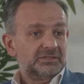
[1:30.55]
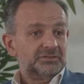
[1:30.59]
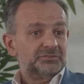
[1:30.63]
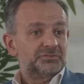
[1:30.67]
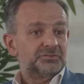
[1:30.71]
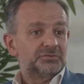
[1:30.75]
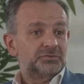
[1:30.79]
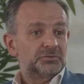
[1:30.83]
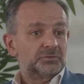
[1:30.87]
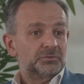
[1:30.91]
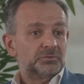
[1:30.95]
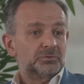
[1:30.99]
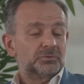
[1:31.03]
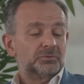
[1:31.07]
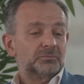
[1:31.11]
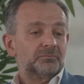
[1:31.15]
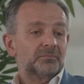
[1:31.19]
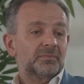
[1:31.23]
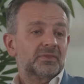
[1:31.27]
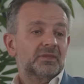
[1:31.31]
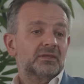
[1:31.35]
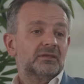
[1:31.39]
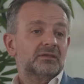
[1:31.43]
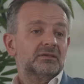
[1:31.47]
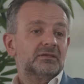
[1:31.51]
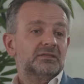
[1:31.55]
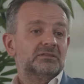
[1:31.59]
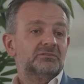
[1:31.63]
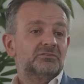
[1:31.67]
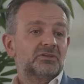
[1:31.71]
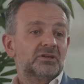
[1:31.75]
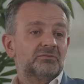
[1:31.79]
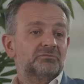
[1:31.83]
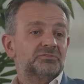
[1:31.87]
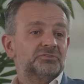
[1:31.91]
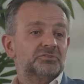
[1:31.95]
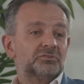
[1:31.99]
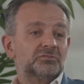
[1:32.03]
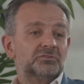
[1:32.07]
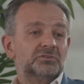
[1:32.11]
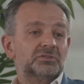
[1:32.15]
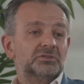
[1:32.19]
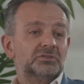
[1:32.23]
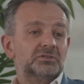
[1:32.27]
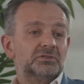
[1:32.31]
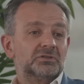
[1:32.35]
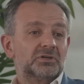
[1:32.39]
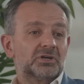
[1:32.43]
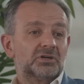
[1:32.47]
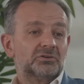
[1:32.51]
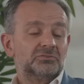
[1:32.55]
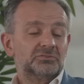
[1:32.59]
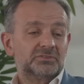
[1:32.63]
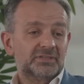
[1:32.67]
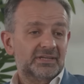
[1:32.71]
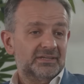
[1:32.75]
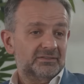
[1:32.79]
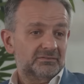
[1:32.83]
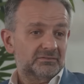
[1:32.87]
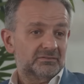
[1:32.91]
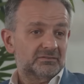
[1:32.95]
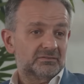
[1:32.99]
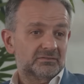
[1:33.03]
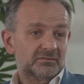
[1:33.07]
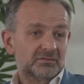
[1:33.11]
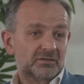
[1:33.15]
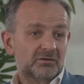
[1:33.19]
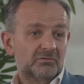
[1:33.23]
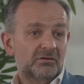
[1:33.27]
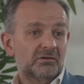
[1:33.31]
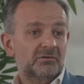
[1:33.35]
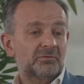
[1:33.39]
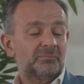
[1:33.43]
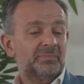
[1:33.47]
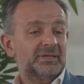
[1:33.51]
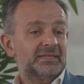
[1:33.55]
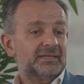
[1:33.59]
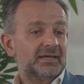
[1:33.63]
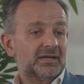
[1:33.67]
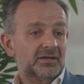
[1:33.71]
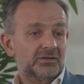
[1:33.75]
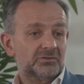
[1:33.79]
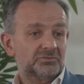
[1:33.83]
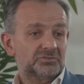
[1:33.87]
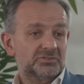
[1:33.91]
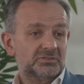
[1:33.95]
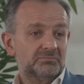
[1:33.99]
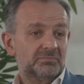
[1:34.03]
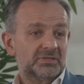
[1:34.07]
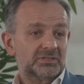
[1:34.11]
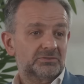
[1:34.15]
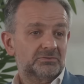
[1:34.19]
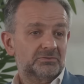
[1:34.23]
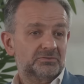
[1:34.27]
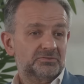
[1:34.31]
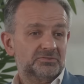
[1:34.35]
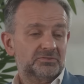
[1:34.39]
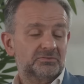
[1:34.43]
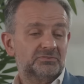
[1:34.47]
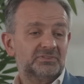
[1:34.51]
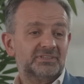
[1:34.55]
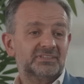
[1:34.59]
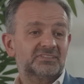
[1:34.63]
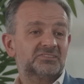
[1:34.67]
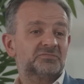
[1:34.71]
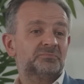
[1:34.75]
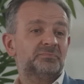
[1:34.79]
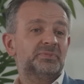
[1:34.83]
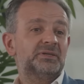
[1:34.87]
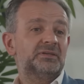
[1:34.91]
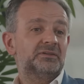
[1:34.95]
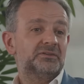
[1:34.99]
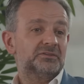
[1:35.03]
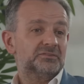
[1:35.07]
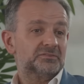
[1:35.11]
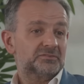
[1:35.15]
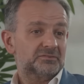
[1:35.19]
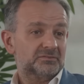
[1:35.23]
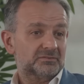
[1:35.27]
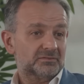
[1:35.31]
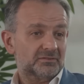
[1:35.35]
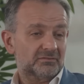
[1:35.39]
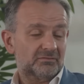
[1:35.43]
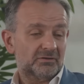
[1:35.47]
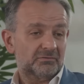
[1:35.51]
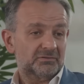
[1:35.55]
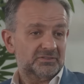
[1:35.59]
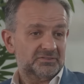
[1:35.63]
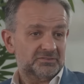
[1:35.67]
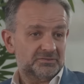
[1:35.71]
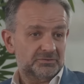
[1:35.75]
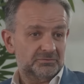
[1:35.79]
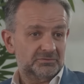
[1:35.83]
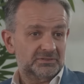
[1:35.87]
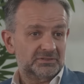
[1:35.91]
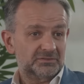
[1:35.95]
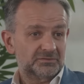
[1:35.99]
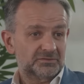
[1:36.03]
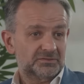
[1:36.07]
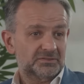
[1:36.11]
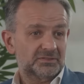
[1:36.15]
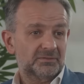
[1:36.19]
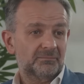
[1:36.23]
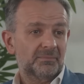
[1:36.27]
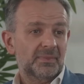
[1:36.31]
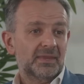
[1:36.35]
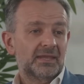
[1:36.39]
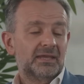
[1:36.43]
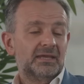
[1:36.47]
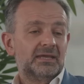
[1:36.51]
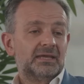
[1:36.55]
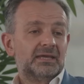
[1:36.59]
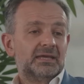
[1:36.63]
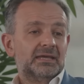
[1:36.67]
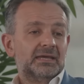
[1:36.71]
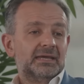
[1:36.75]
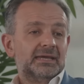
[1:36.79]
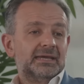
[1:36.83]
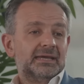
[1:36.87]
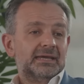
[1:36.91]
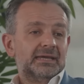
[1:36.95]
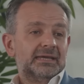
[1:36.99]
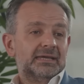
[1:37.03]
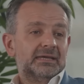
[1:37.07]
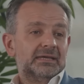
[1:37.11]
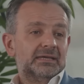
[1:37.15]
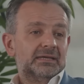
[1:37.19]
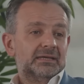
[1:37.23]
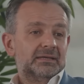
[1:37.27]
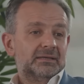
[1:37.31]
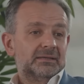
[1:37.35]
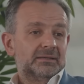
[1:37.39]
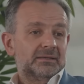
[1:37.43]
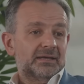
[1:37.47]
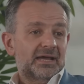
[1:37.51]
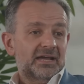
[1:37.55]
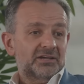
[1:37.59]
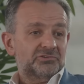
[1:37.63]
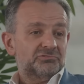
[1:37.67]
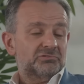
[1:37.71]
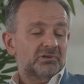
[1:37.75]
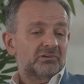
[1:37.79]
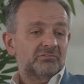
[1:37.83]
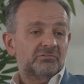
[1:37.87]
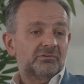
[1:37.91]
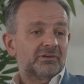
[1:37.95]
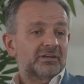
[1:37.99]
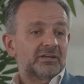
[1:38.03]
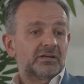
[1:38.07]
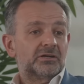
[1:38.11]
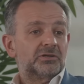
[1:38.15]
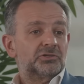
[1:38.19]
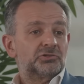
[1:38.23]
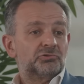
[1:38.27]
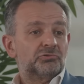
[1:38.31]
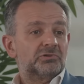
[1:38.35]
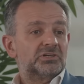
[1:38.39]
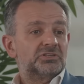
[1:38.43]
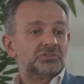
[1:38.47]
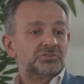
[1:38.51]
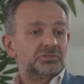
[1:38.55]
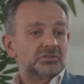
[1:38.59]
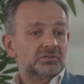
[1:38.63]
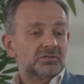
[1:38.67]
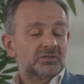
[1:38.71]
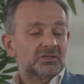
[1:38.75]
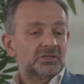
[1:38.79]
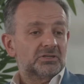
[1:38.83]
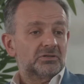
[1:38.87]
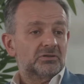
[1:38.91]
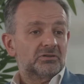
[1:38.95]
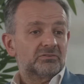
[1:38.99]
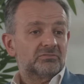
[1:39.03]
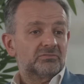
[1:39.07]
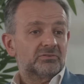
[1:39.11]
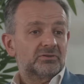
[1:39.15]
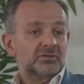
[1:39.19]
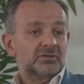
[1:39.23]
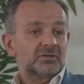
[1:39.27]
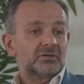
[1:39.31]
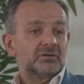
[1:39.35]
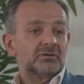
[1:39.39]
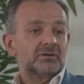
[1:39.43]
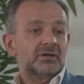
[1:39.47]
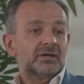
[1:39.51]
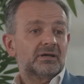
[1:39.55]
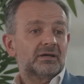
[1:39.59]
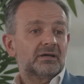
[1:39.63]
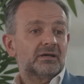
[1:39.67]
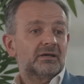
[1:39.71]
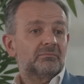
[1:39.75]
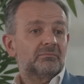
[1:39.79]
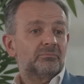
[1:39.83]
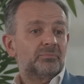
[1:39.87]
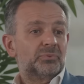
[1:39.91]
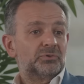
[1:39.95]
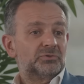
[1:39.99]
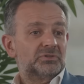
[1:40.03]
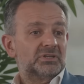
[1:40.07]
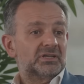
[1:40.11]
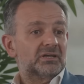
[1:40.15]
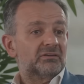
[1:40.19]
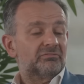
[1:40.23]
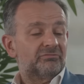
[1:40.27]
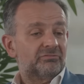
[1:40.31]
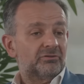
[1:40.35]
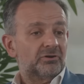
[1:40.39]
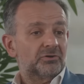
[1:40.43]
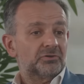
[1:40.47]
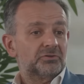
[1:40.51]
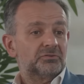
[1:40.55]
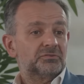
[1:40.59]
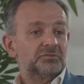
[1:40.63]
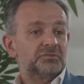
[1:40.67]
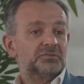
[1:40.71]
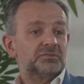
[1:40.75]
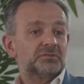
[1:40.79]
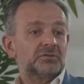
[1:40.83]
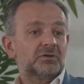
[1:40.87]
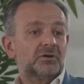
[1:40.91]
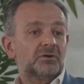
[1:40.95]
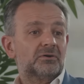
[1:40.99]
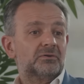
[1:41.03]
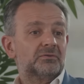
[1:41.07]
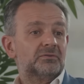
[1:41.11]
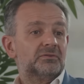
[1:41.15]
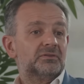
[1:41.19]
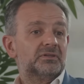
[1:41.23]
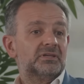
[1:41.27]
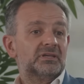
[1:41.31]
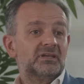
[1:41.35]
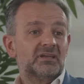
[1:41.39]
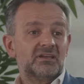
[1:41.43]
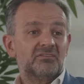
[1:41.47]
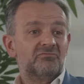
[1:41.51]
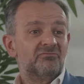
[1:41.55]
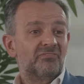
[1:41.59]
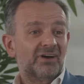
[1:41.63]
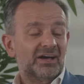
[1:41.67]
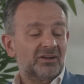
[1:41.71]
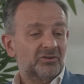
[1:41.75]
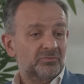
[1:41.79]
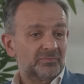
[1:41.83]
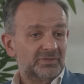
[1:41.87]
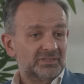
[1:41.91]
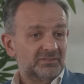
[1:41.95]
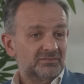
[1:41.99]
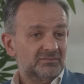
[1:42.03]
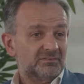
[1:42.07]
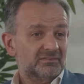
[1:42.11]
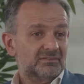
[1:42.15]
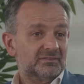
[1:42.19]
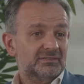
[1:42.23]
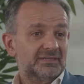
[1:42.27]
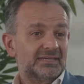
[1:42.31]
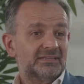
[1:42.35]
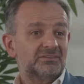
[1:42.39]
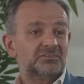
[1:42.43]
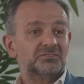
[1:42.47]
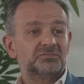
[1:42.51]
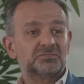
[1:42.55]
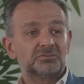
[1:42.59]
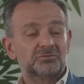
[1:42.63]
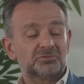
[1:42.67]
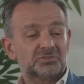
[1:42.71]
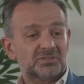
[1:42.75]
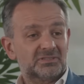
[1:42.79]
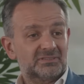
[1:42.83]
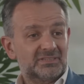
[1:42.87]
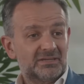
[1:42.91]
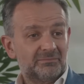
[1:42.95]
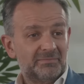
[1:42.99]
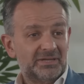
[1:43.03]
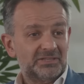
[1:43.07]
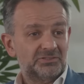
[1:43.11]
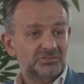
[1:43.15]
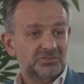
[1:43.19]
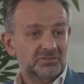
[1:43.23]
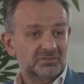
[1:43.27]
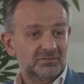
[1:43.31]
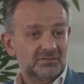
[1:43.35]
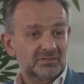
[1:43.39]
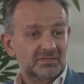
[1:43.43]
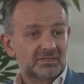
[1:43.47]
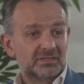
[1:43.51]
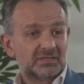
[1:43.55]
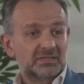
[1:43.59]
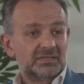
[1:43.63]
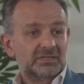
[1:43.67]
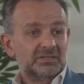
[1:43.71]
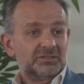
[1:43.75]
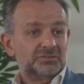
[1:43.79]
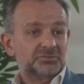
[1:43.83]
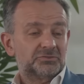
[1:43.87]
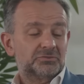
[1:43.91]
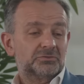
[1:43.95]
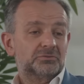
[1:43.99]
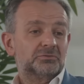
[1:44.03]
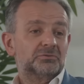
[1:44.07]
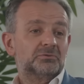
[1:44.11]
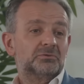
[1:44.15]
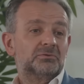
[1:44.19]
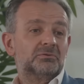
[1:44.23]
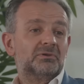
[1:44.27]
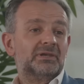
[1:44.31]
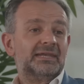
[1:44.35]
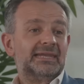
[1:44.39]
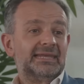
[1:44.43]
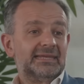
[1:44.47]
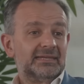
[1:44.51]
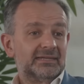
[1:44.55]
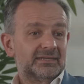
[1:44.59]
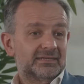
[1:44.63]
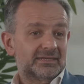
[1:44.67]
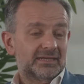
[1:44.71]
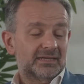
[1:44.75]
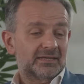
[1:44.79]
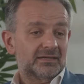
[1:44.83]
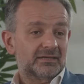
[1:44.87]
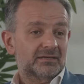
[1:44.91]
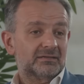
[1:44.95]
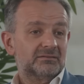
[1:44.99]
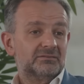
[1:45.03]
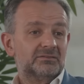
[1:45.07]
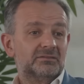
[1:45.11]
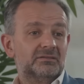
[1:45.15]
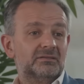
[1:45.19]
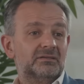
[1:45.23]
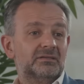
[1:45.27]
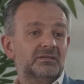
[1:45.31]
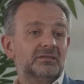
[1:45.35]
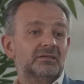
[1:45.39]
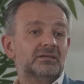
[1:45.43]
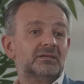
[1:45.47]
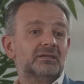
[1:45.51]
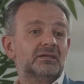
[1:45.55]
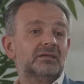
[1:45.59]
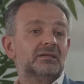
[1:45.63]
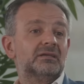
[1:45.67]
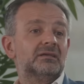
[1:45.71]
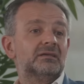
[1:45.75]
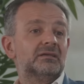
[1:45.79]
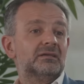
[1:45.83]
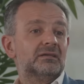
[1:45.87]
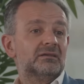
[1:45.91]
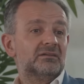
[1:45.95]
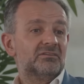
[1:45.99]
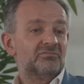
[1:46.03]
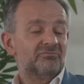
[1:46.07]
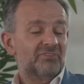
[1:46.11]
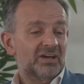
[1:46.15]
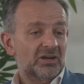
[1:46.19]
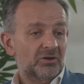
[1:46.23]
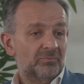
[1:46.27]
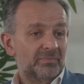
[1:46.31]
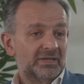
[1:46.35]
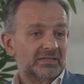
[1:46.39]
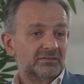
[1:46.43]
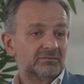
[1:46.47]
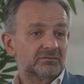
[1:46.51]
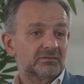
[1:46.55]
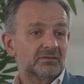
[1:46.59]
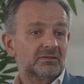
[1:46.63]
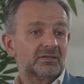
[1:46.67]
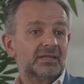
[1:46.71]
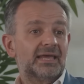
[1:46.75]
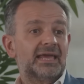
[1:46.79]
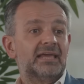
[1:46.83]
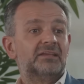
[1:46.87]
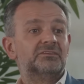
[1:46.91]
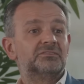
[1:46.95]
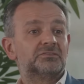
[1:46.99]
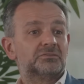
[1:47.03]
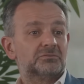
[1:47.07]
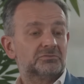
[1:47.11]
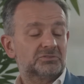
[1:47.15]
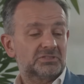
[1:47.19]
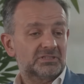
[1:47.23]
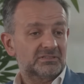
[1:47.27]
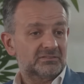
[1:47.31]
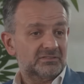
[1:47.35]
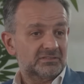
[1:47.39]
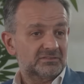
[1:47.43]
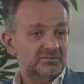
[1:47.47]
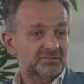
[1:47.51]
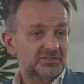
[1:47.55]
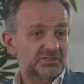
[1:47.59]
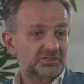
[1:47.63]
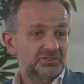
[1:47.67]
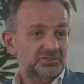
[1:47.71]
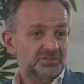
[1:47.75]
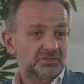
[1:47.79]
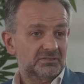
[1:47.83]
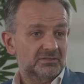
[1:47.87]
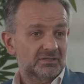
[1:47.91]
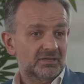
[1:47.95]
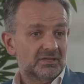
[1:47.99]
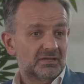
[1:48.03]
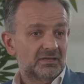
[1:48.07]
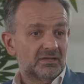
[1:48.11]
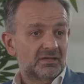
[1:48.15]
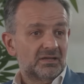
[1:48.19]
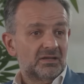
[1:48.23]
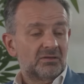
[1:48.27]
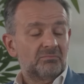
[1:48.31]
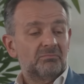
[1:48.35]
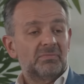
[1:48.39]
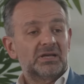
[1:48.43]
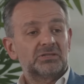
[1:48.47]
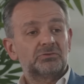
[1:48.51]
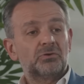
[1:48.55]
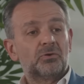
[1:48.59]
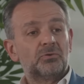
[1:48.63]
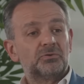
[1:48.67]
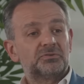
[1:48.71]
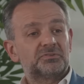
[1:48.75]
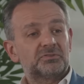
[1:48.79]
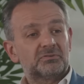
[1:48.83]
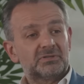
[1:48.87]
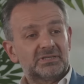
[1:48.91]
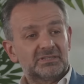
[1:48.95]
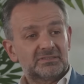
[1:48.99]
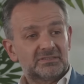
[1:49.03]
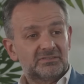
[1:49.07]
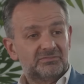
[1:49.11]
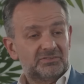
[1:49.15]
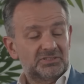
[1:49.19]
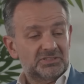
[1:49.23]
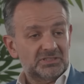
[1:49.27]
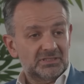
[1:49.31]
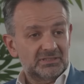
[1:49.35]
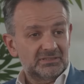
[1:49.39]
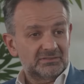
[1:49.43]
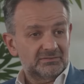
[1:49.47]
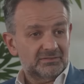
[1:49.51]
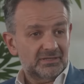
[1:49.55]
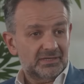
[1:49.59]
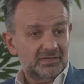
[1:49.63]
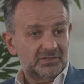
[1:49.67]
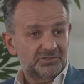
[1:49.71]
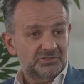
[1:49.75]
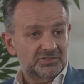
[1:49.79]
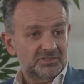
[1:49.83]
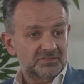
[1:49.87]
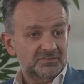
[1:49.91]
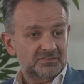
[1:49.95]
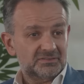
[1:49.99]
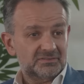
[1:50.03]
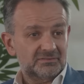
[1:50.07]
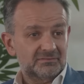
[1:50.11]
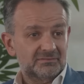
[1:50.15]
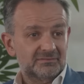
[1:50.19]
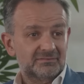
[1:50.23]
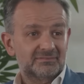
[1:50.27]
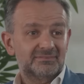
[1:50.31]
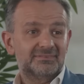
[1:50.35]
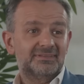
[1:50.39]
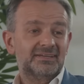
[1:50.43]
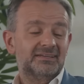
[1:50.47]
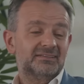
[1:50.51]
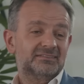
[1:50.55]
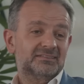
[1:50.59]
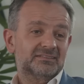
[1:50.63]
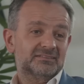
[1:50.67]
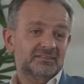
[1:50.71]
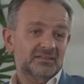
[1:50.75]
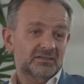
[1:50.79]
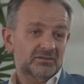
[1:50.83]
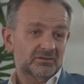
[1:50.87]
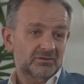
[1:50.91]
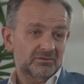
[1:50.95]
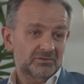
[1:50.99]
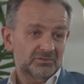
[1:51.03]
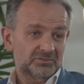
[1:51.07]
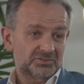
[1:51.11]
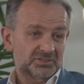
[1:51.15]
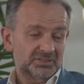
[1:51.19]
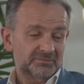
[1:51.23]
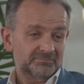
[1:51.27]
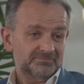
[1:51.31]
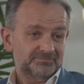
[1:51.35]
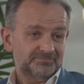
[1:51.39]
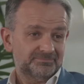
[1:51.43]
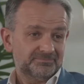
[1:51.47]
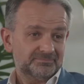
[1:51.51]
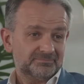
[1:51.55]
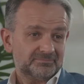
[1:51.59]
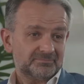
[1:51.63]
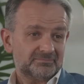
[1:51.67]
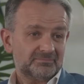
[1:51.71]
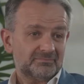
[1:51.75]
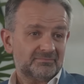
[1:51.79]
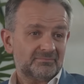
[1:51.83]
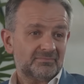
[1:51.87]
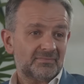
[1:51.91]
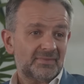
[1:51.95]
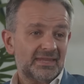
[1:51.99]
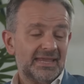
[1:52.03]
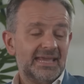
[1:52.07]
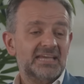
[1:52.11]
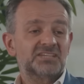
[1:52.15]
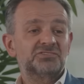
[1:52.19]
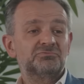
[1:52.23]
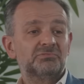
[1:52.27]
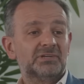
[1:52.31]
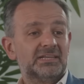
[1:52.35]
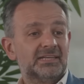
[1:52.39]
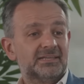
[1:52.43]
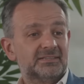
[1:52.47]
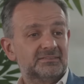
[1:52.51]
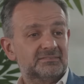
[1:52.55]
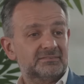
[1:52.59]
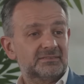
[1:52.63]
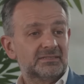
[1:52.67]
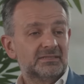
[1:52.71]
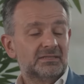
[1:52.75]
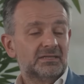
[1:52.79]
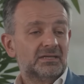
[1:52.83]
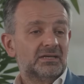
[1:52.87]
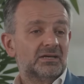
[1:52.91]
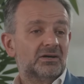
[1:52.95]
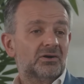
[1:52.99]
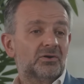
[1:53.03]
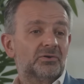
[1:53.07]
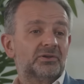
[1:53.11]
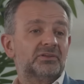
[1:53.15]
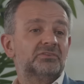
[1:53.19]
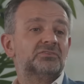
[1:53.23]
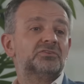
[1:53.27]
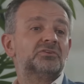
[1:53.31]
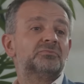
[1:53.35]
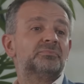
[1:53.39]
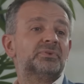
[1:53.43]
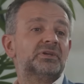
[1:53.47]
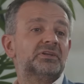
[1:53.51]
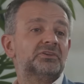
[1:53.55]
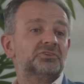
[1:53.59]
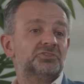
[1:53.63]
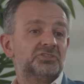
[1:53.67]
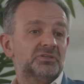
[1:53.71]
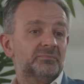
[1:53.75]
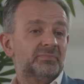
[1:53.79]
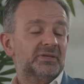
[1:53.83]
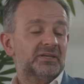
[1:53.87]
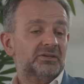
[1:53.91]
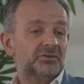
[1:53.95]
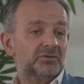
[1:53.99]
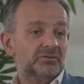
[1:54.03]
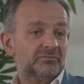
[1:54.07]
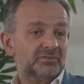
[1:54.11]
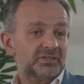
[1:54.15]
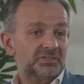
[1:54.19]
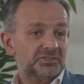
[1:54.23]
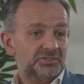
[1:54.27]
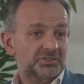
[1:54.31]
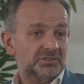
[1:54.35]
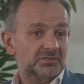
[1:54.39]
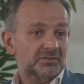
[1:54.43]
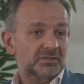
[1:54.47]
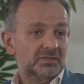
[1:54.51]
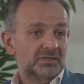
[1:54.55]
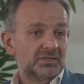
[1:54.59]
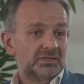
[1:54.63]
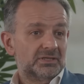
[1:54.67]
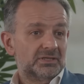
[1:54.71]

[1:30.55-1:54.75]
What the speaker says: So in terms of the content of our pedagogy, but also the experience of our students, actually we're going through a journey of putting a focus on the environment and the social dimension, so linking the environmental and social transition, but also on artificial intelligence, data technology, as well as on entrepreneurship and innovation.